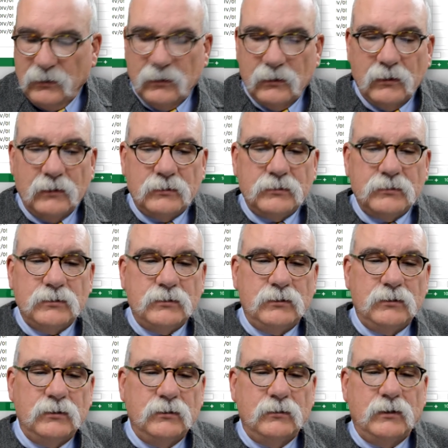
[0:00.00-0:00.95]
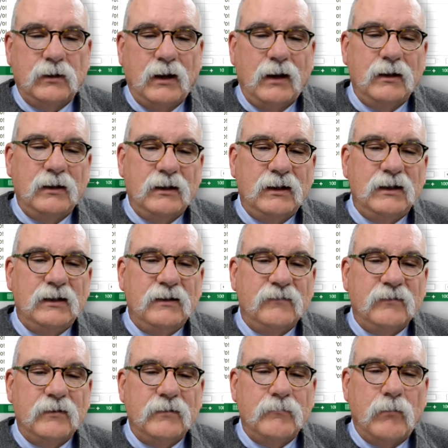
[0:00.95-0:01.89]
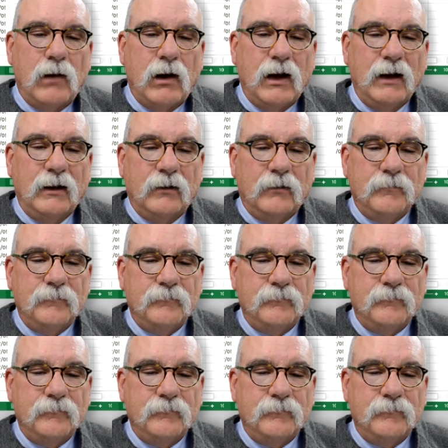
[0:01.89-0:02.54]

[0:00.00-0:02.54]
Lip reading: let's shoot an even mile.